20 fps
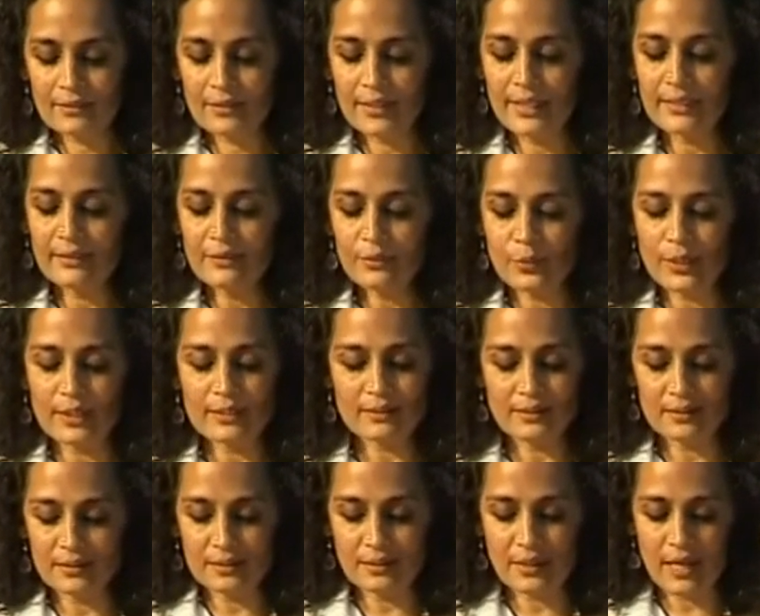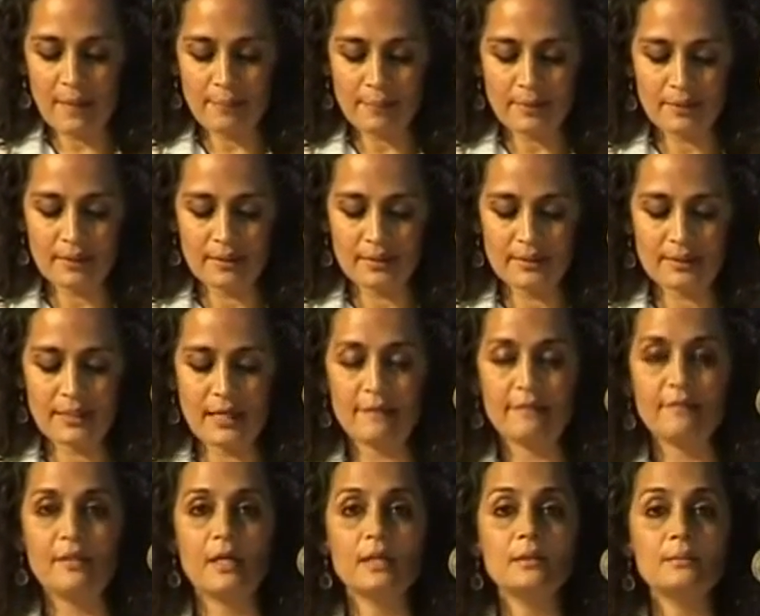The great Western capitalists
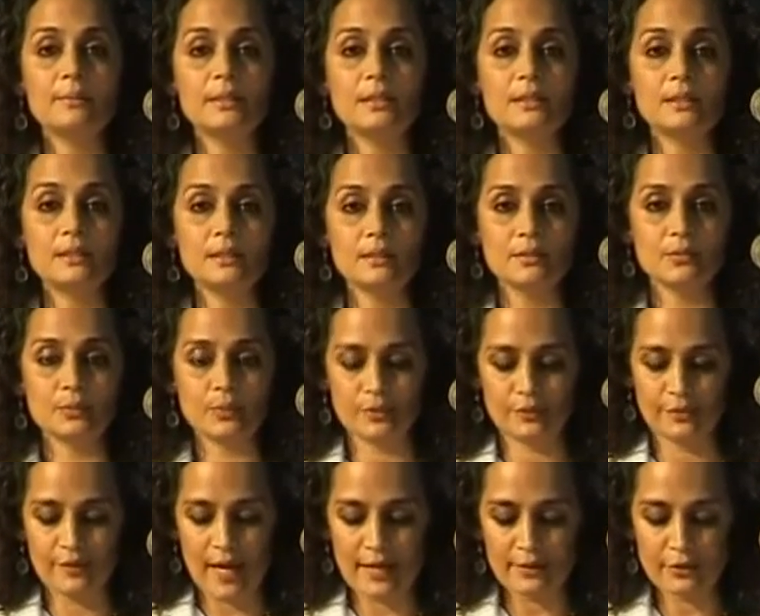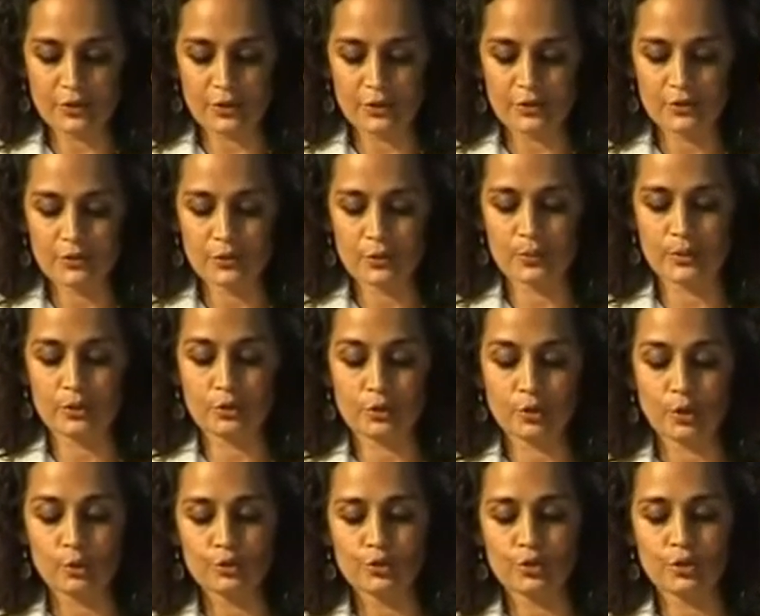have done business with fascists, with
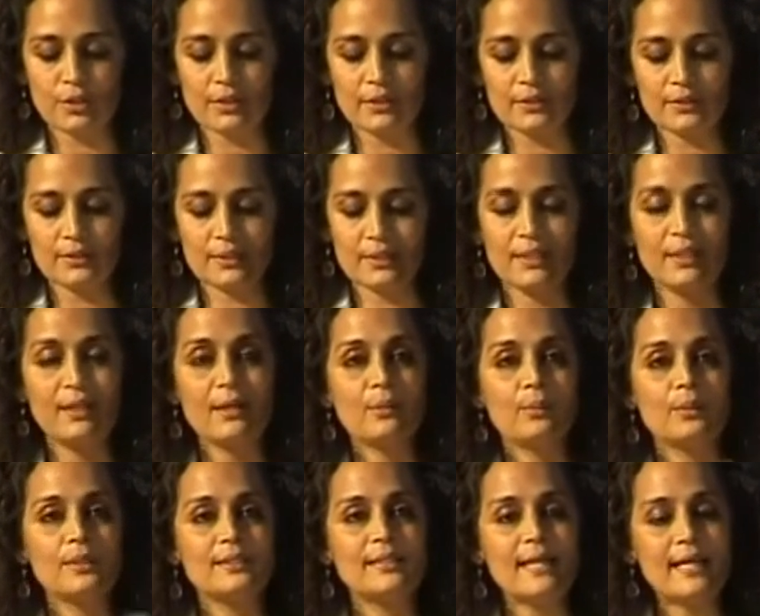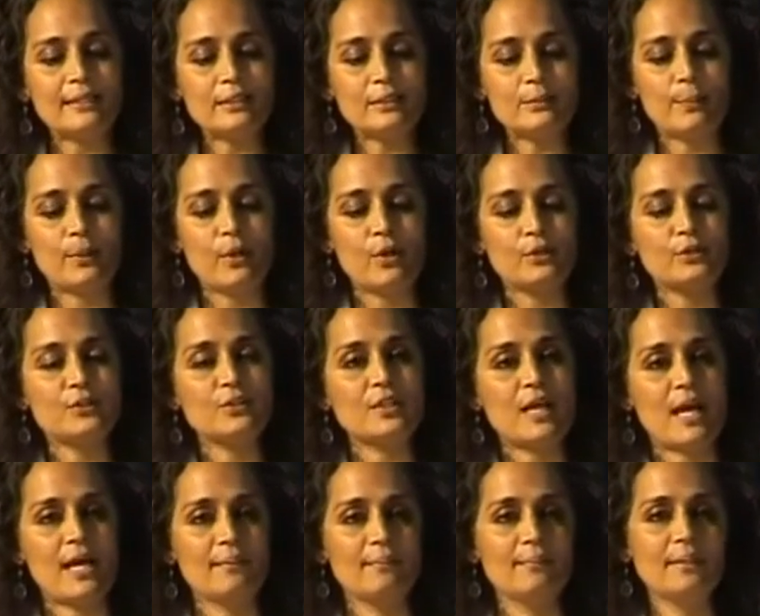socialists, with
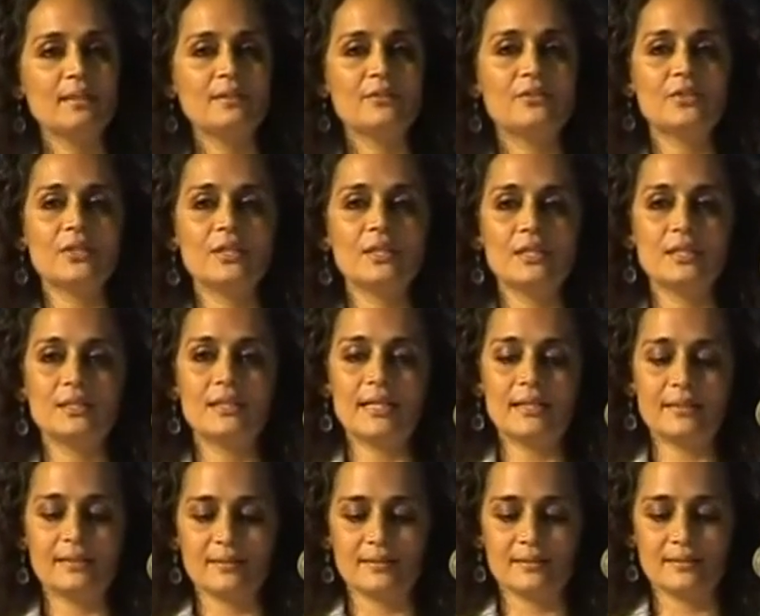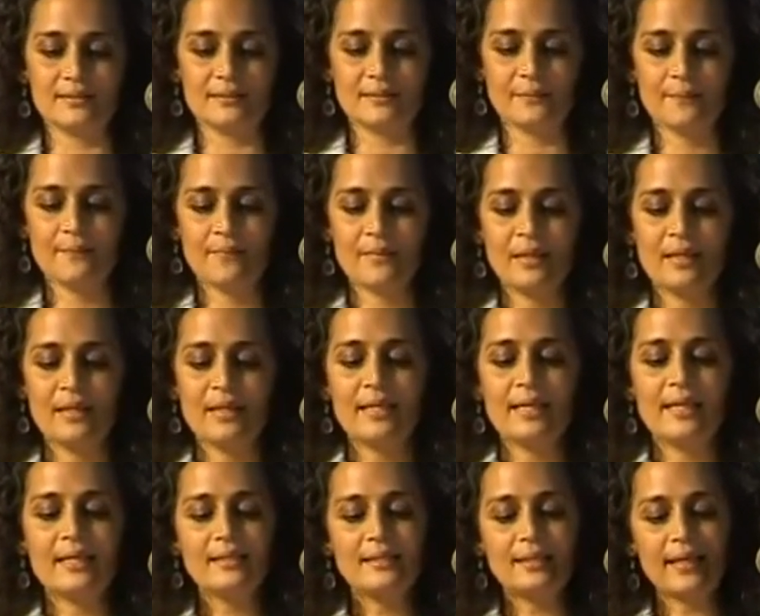despots, and military dictators.
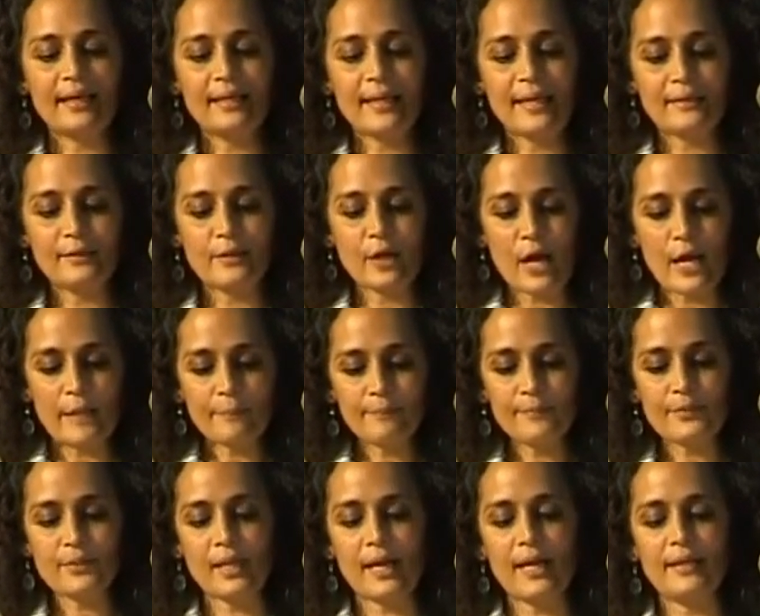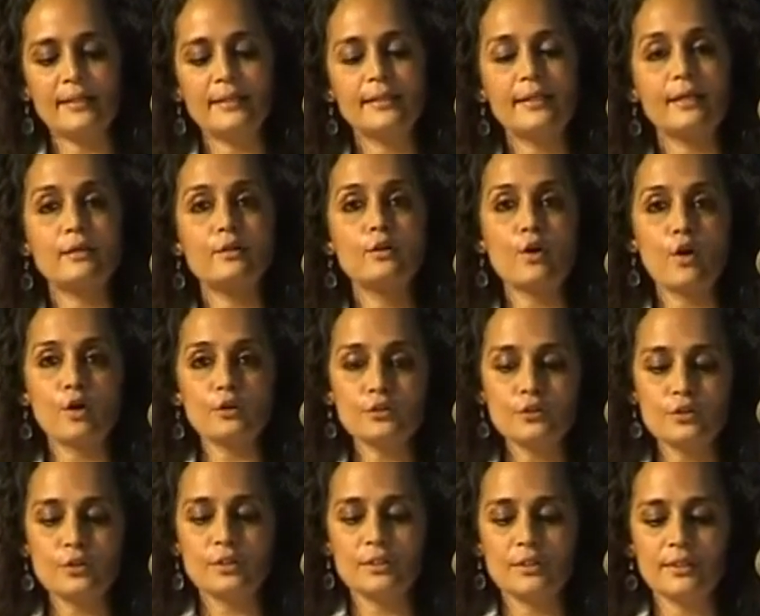It can adapt and it can
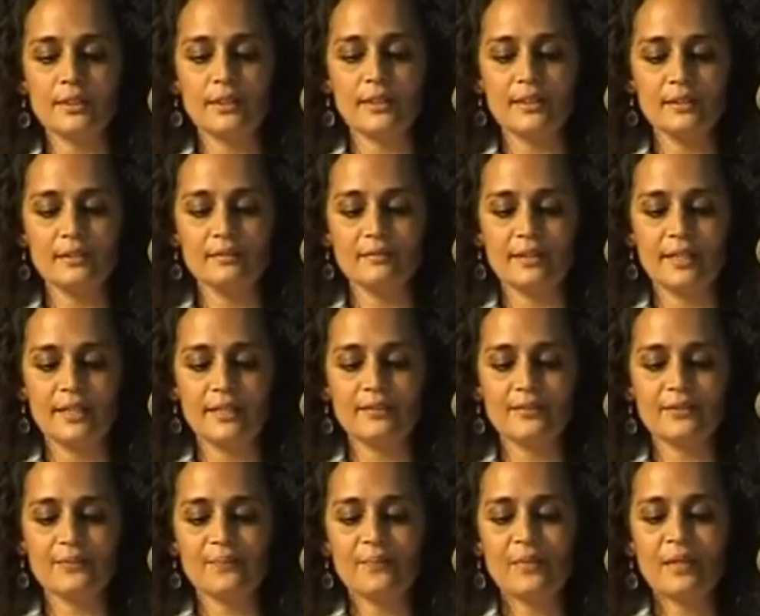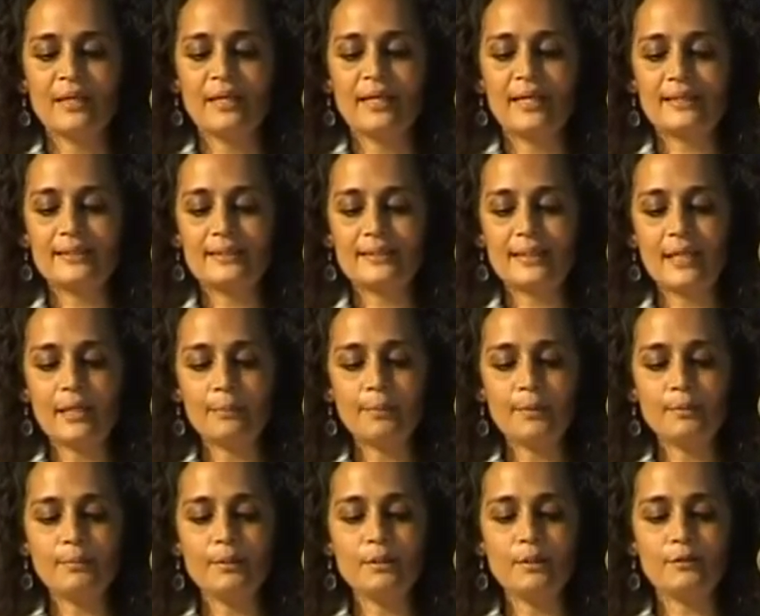constantly innovate. It's
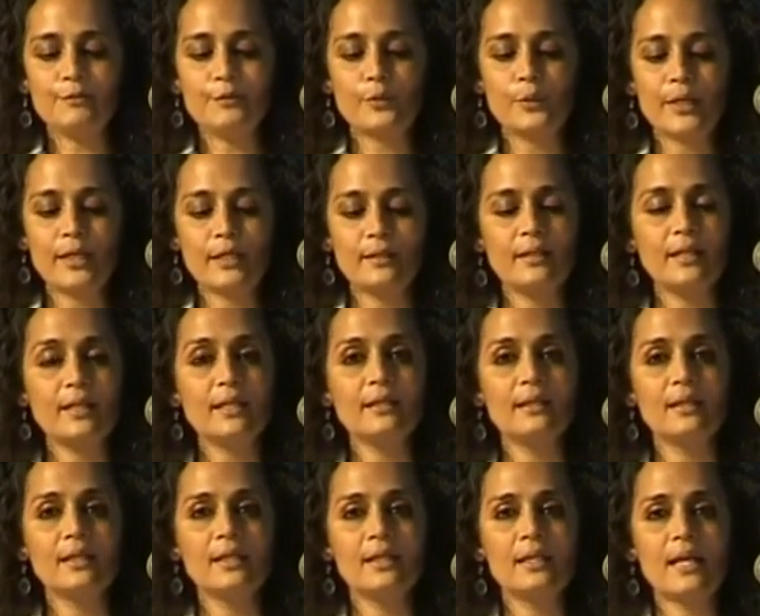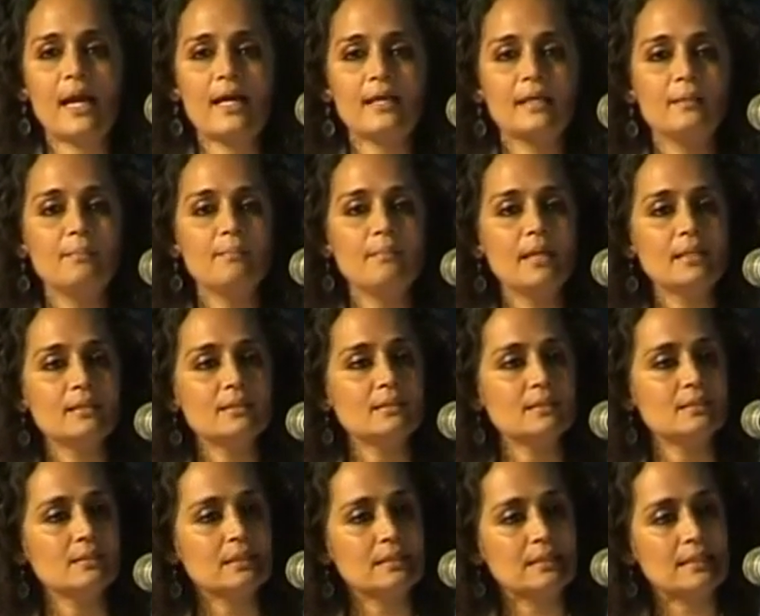capable of quick thinking and
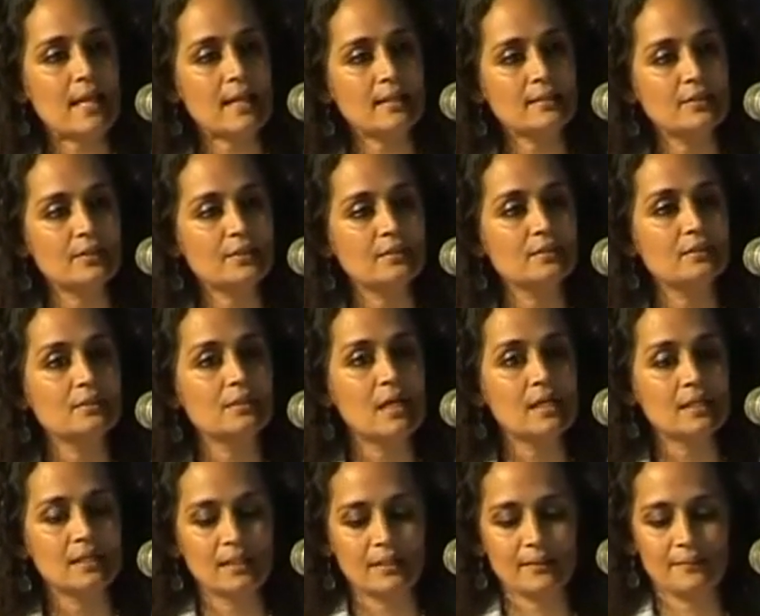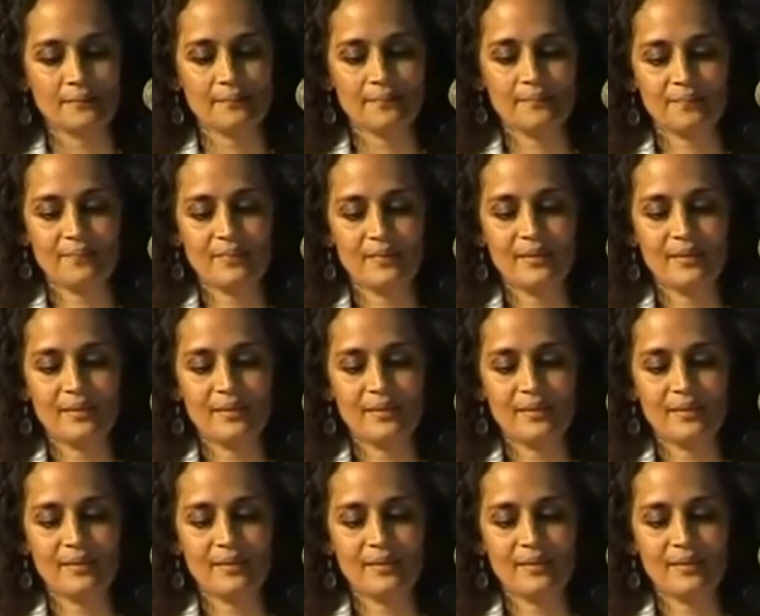immense tactical cunning.